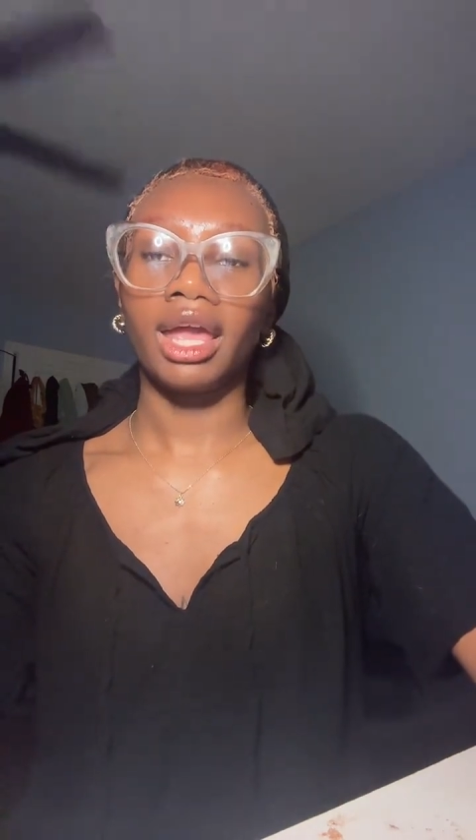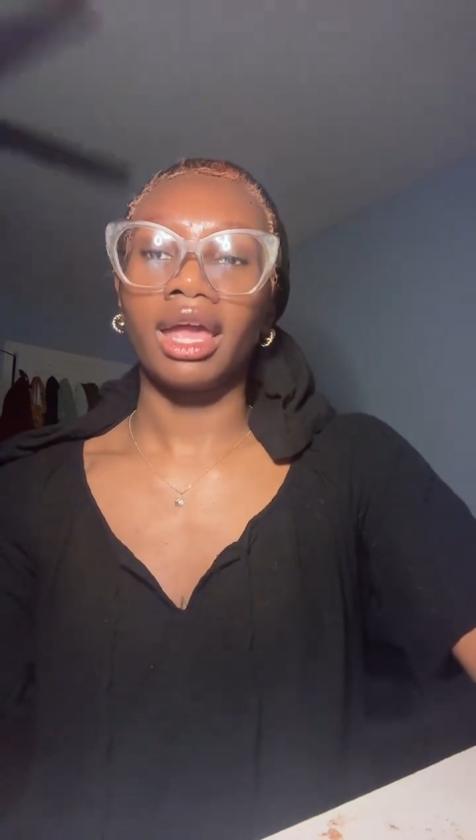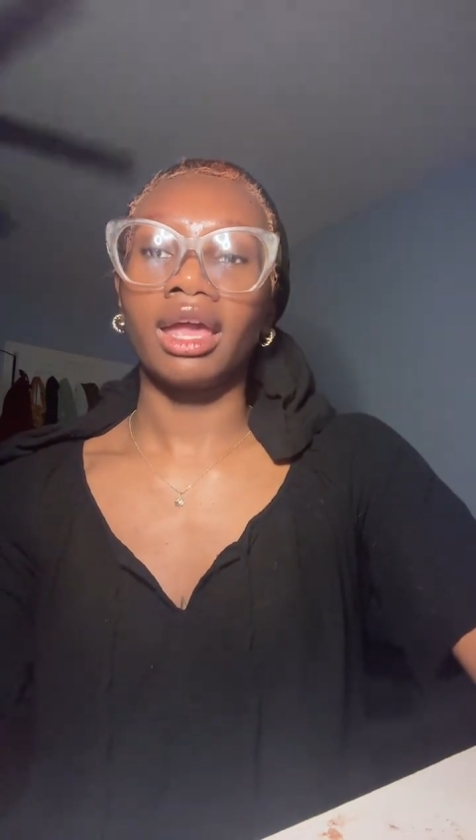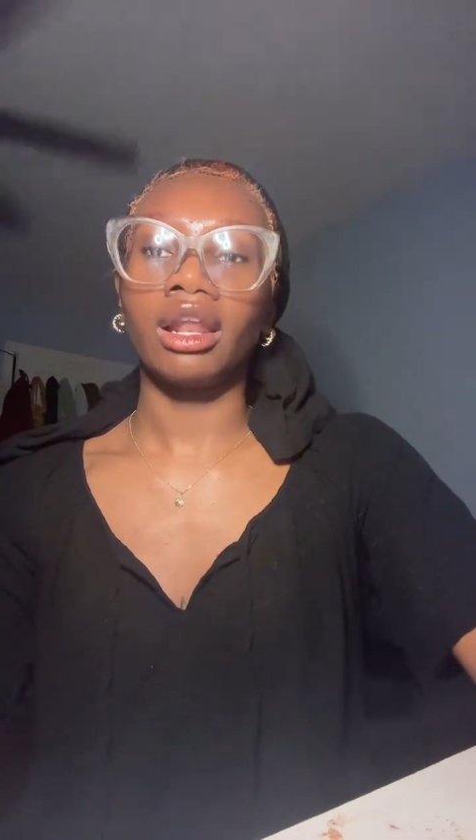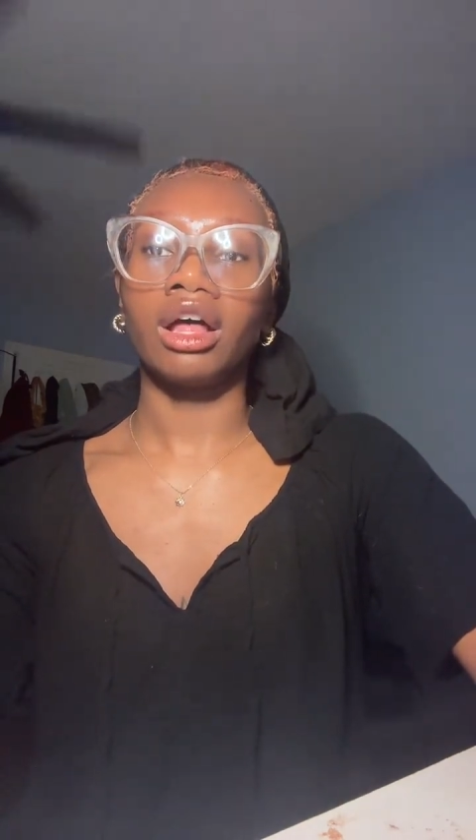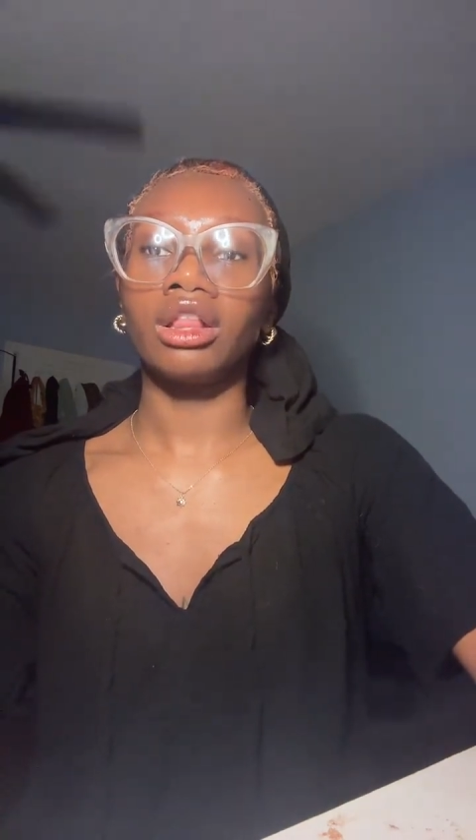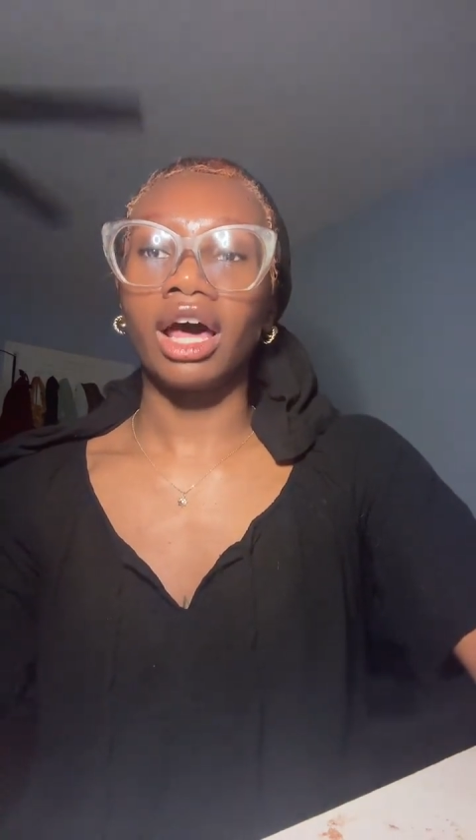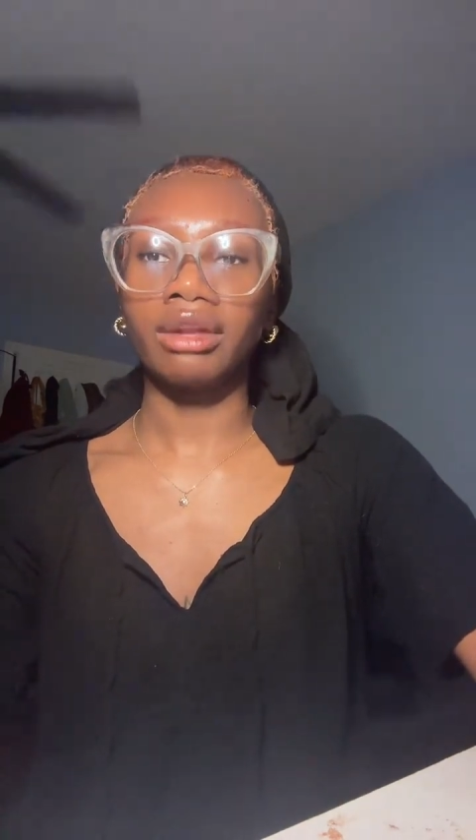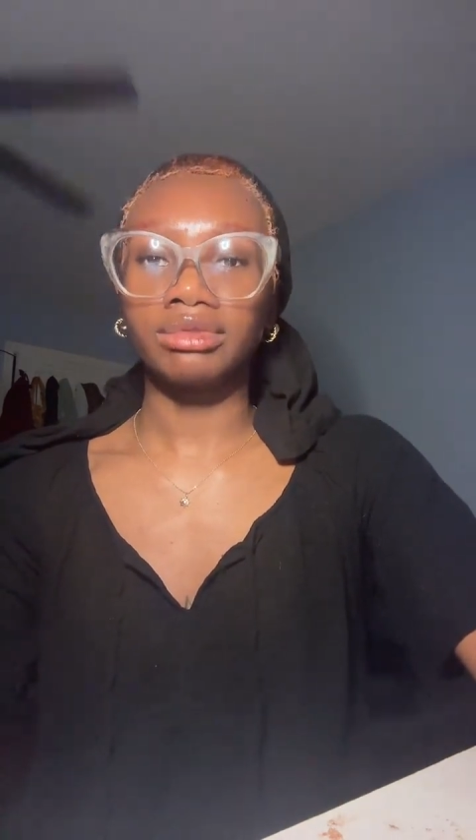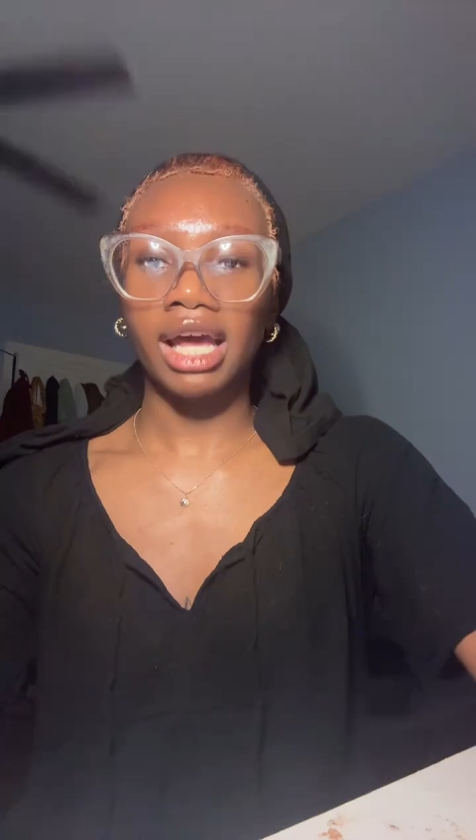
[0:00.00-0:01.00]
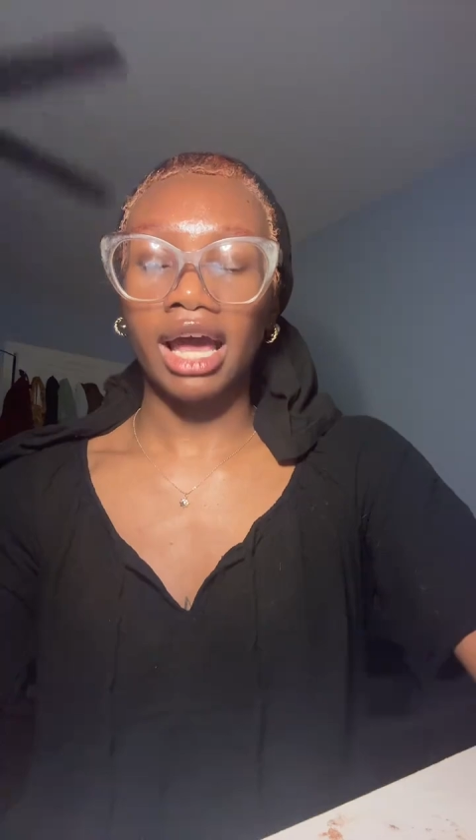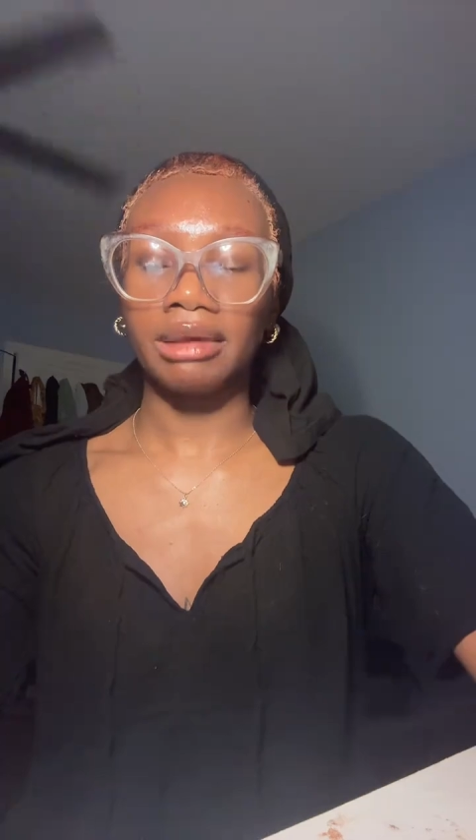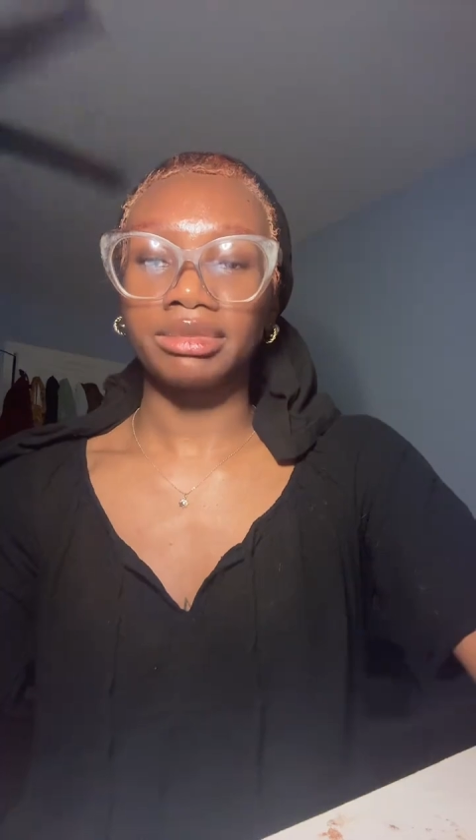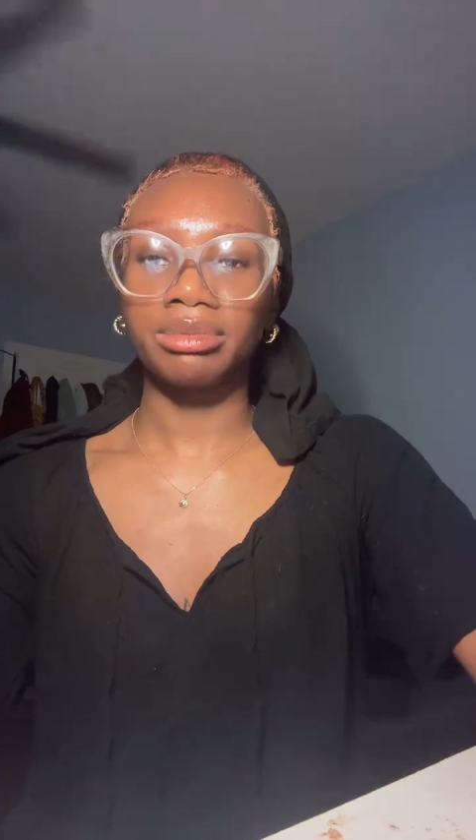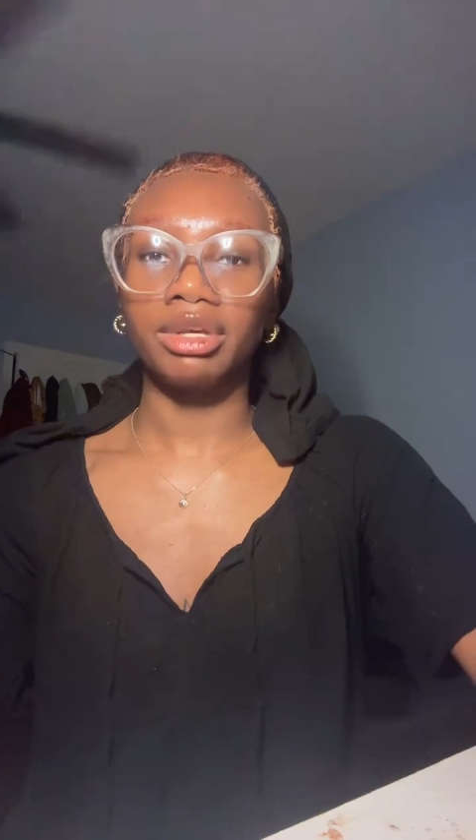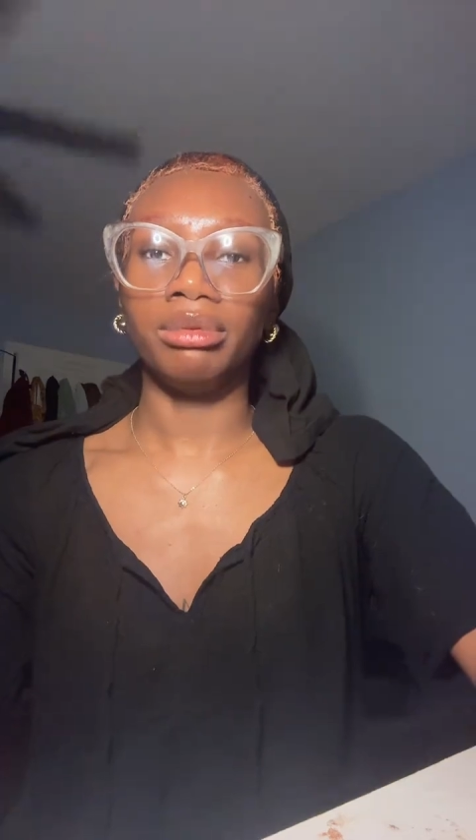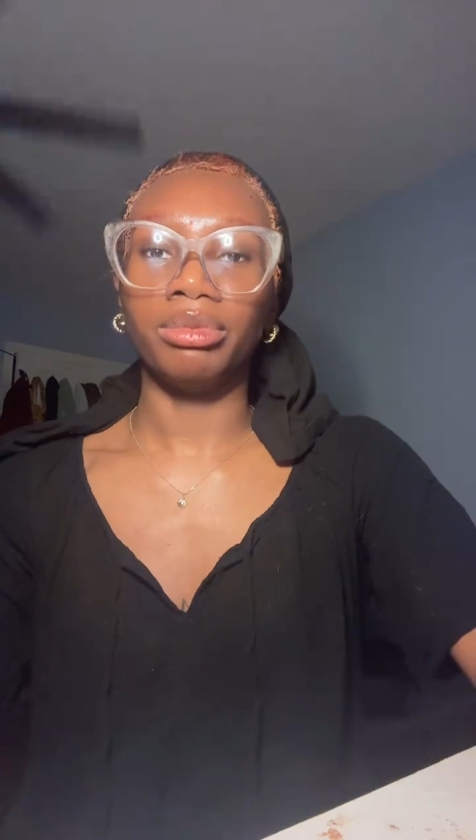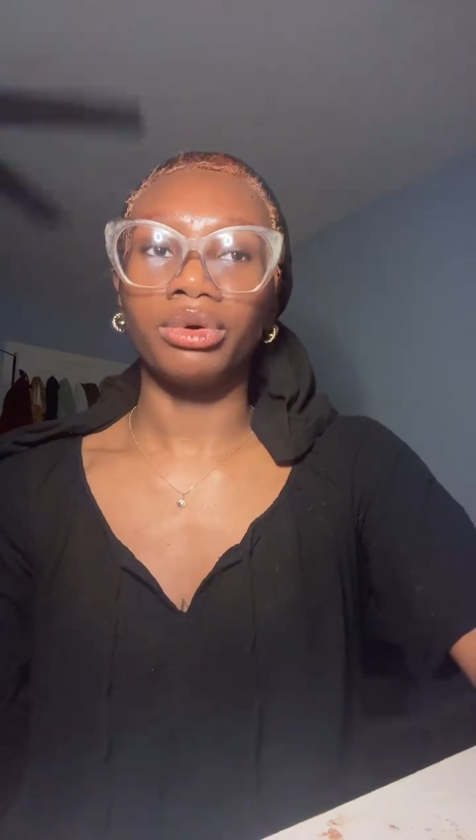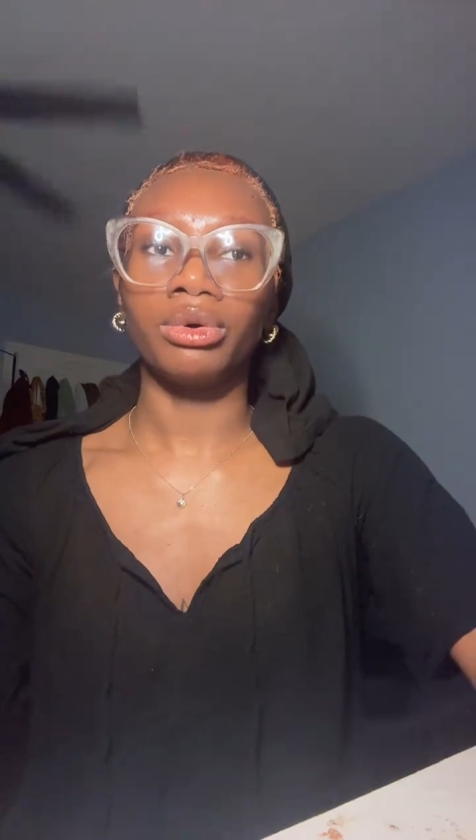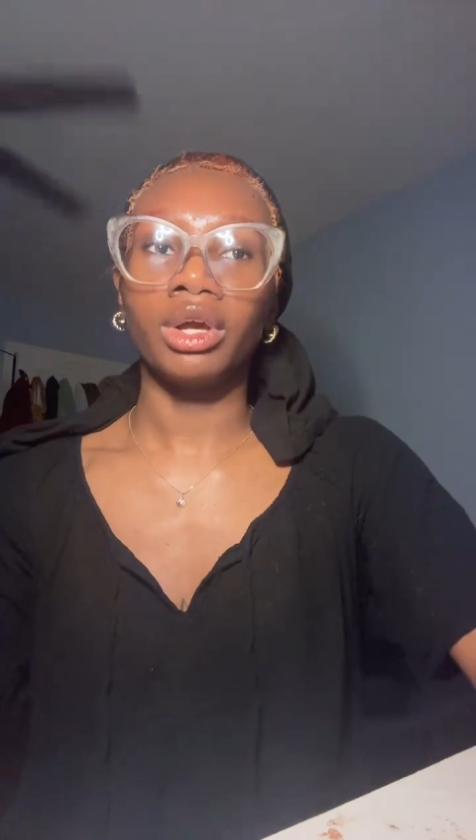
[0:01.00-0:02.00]
And a lot of times,
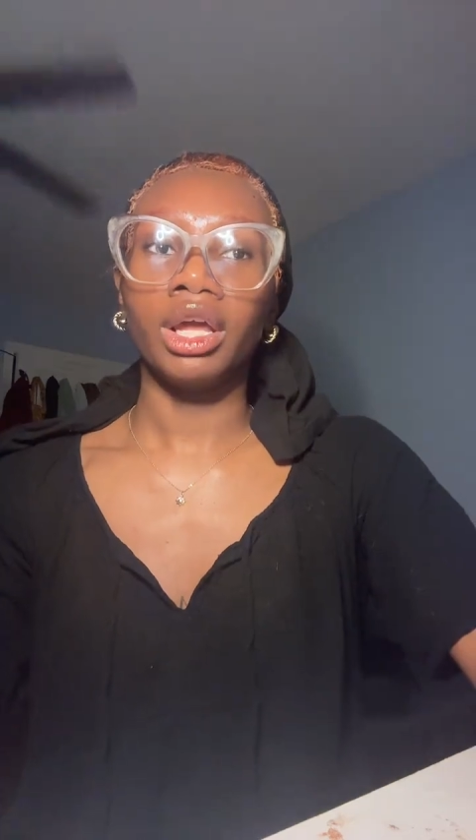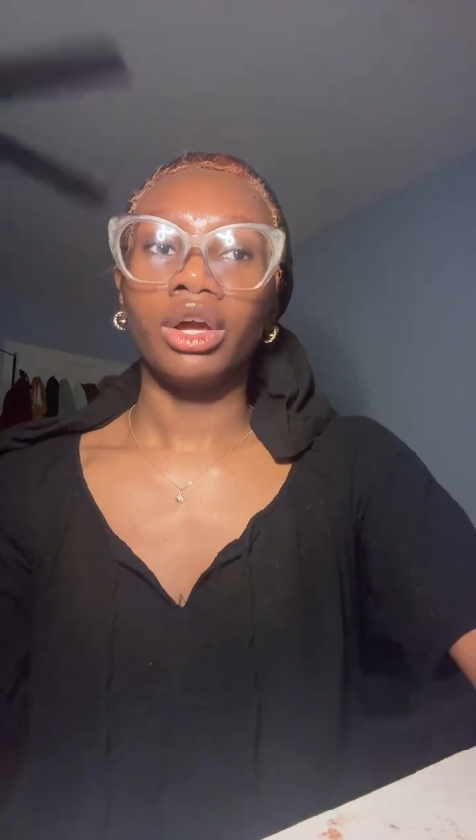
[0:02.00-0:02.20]
people